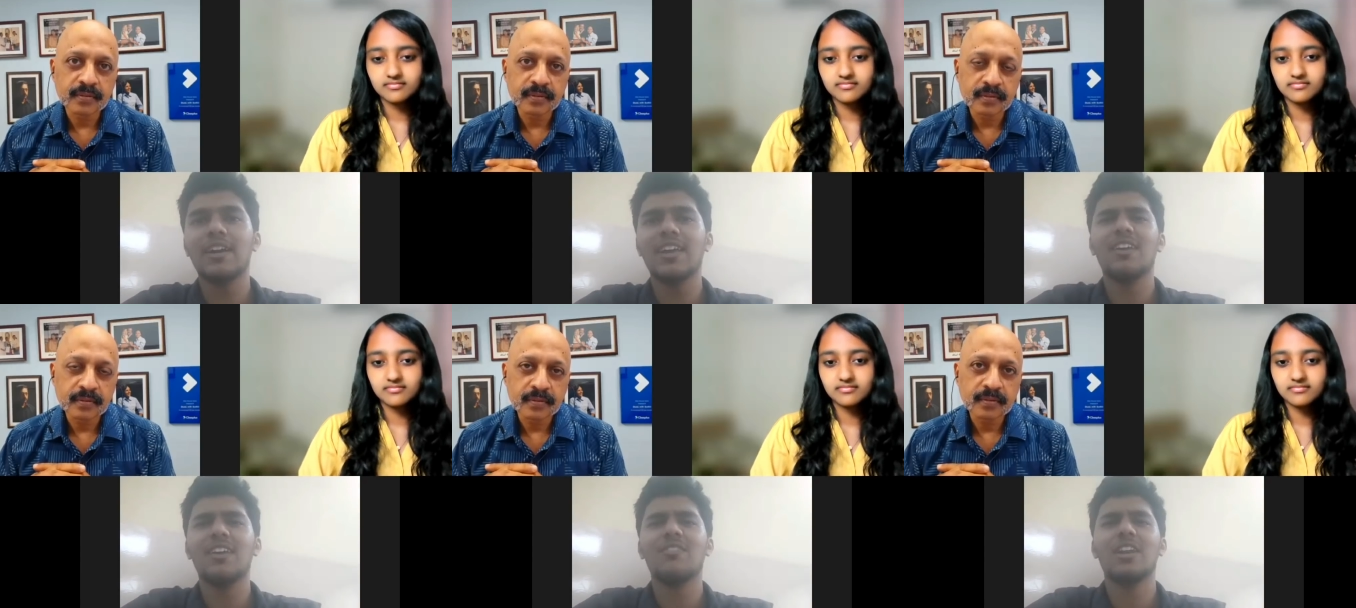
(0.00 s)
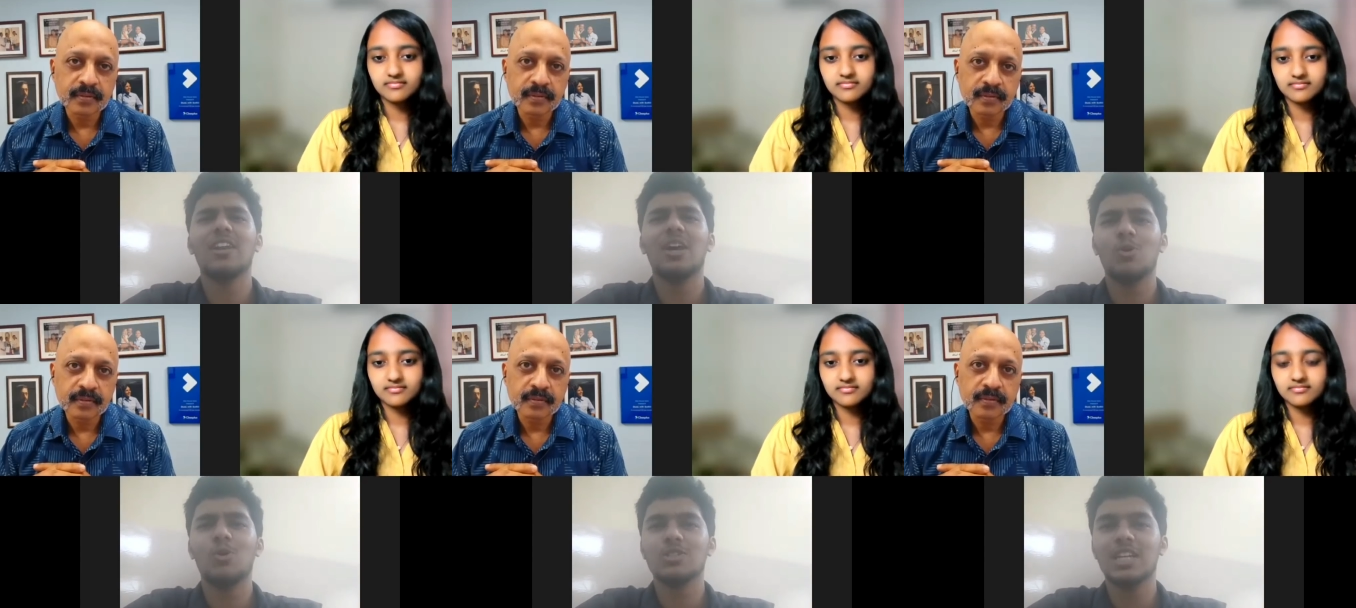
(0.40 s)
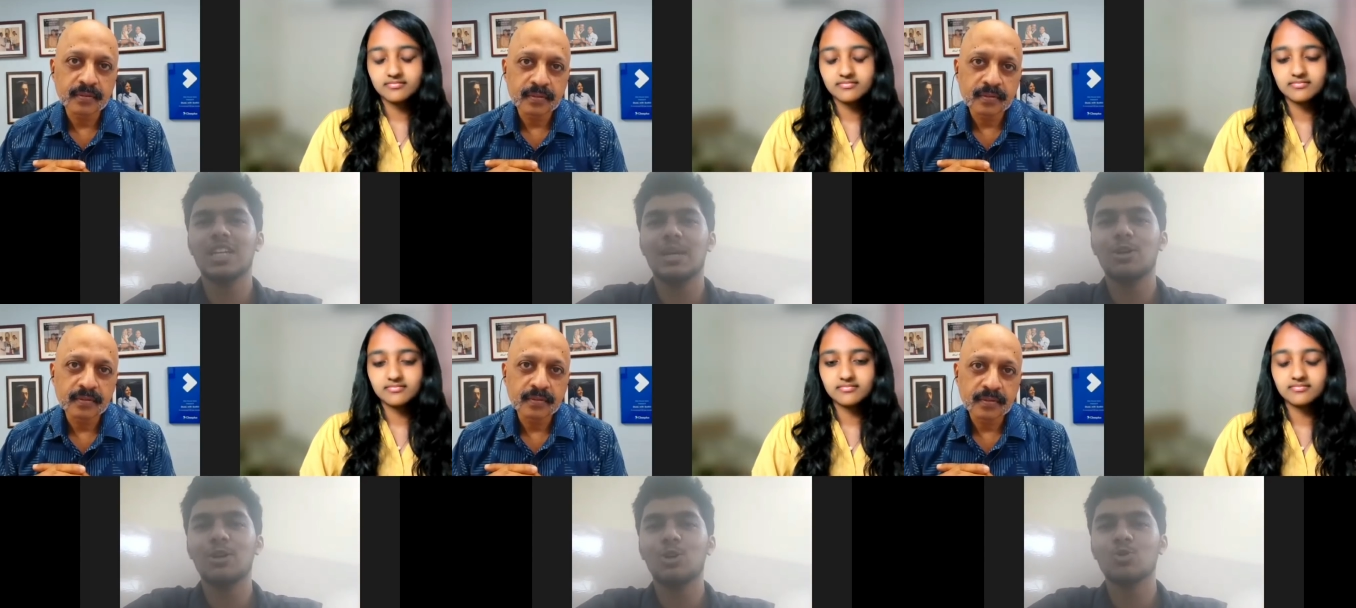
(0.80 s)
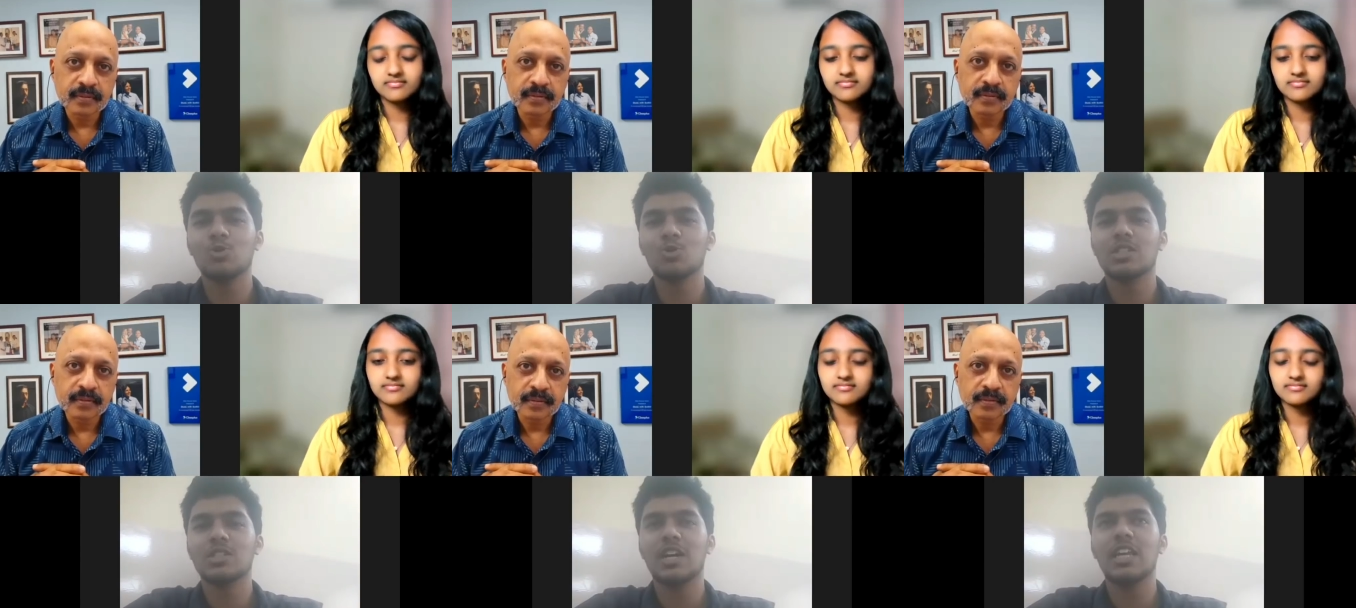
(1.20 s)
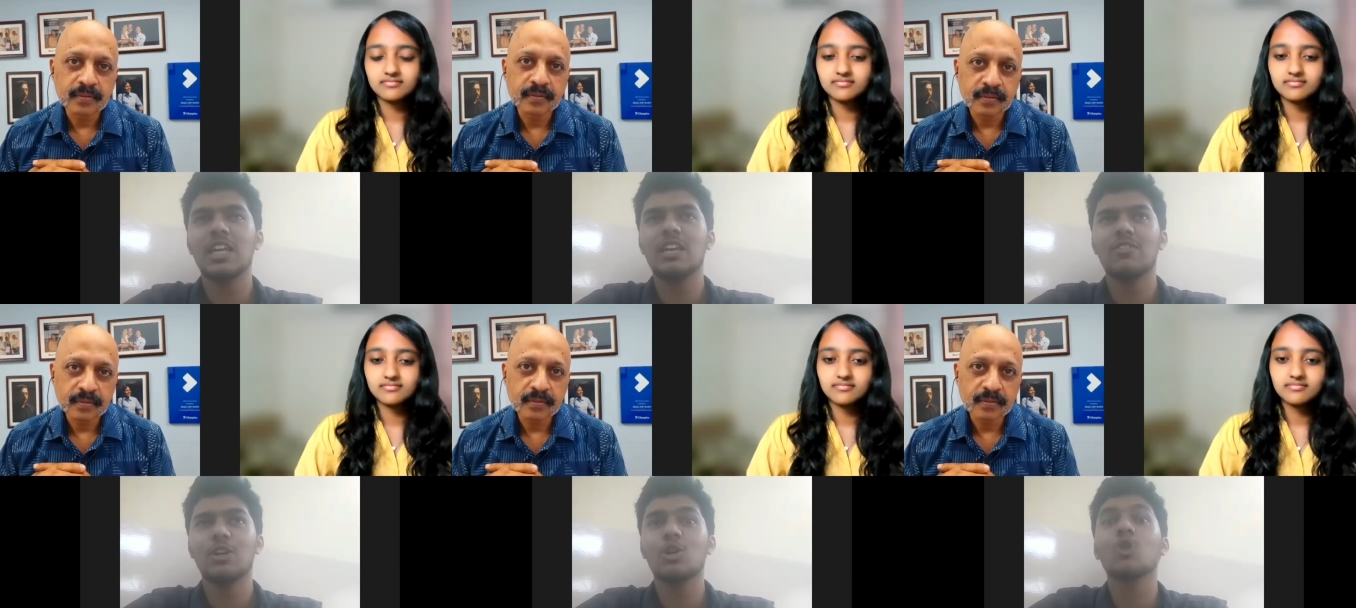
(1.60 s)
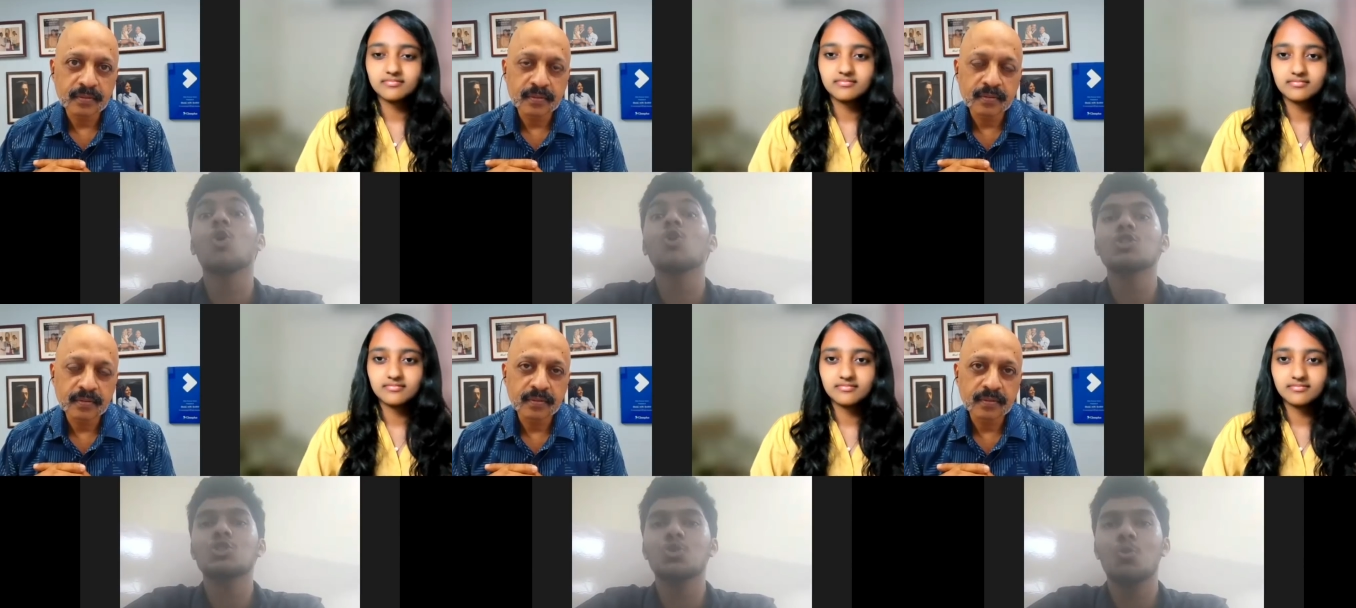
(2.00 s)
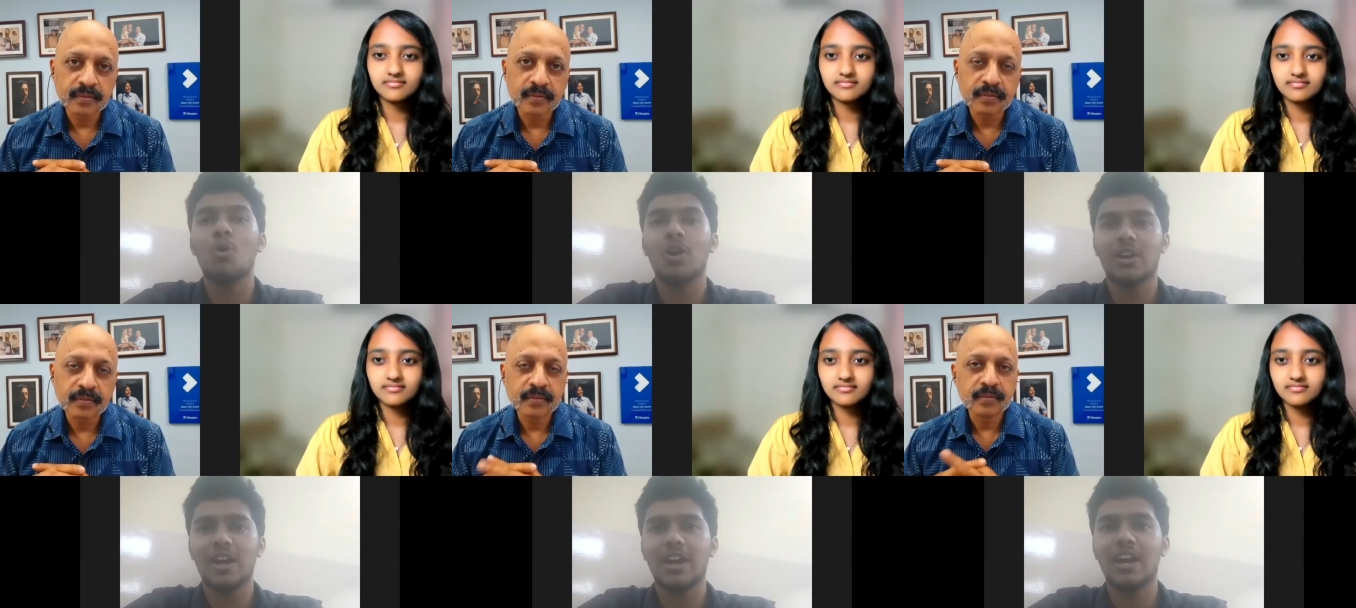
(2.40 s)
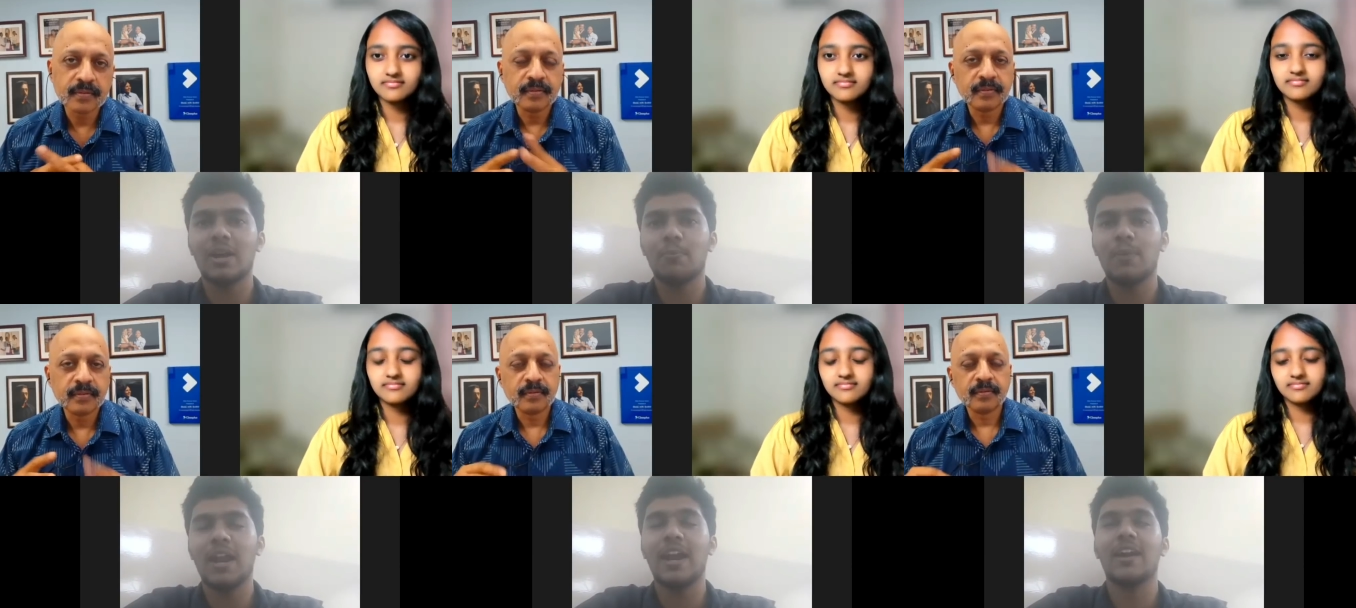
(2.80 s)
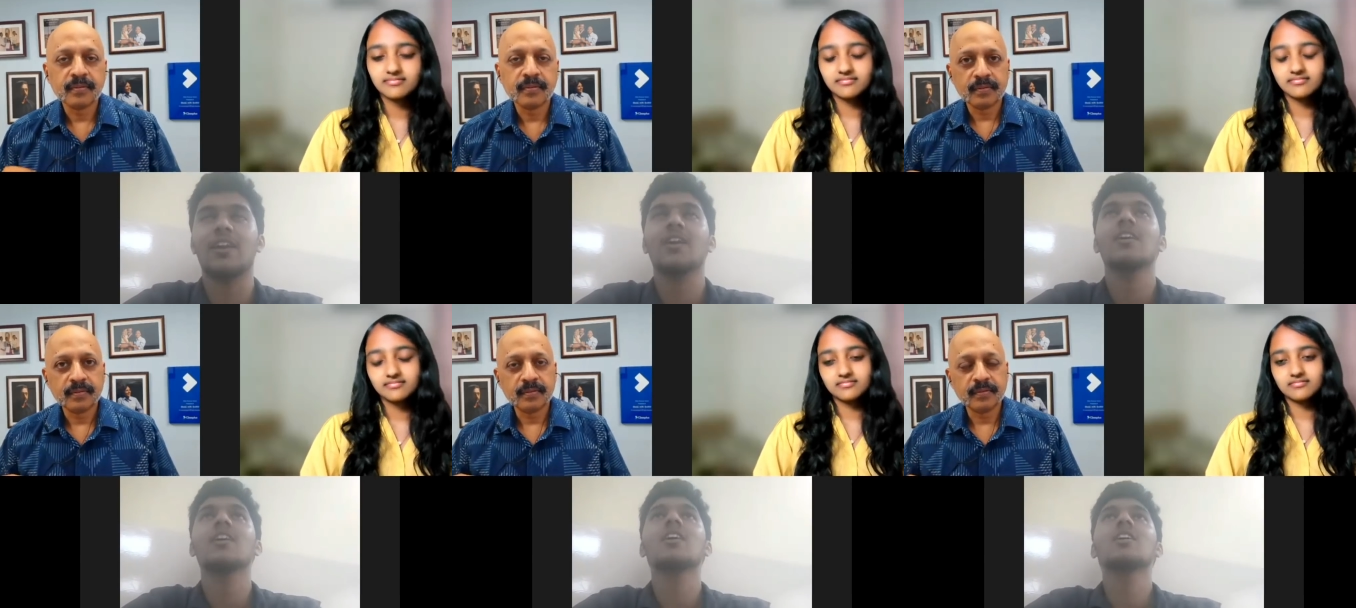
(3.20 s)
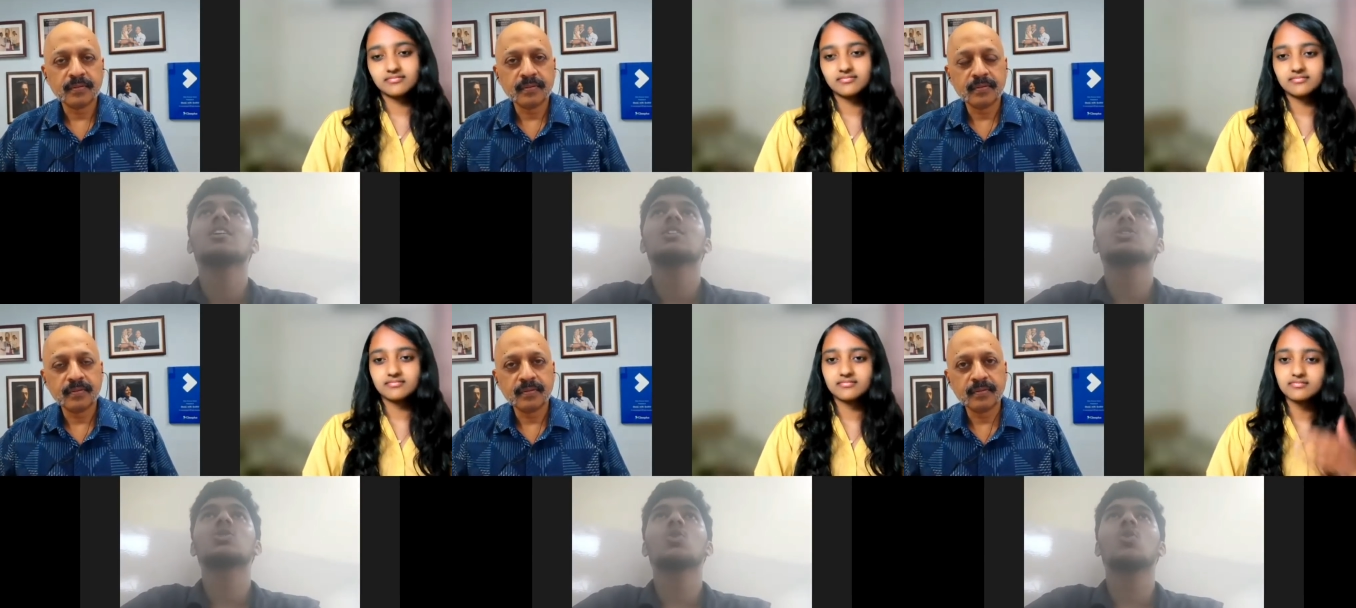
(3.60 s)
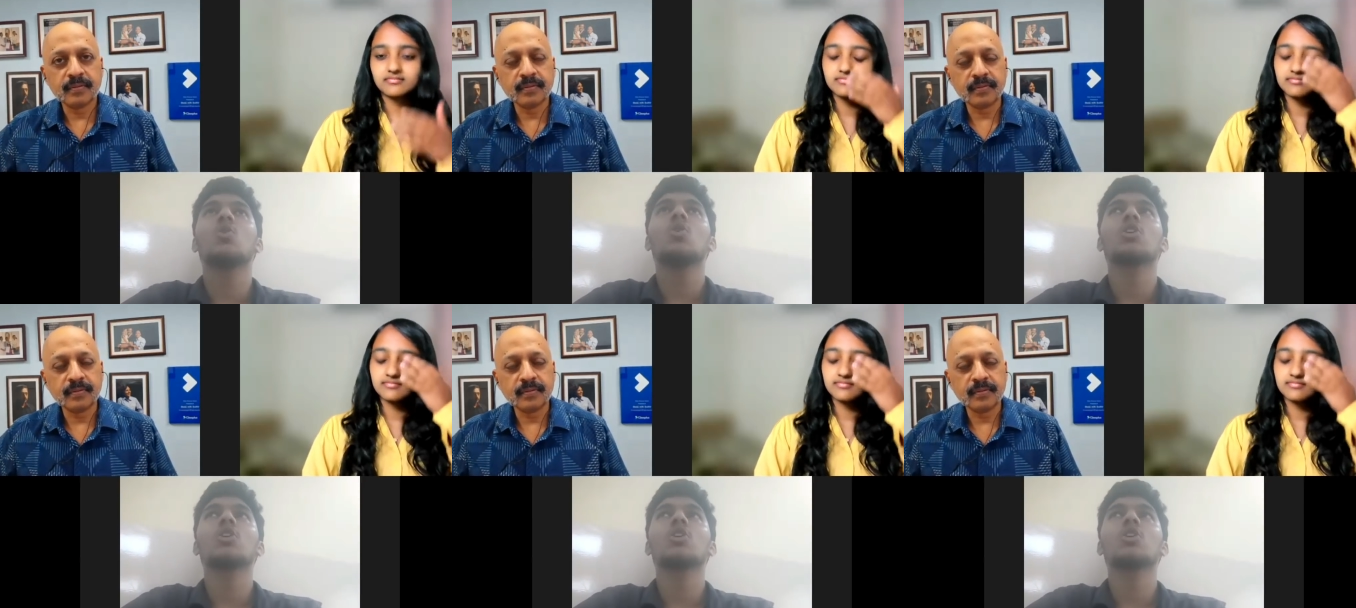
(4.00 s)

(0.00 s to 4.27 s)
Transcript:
Speaker 1: day when i wasn't able to study even close to what i had planned so hmm.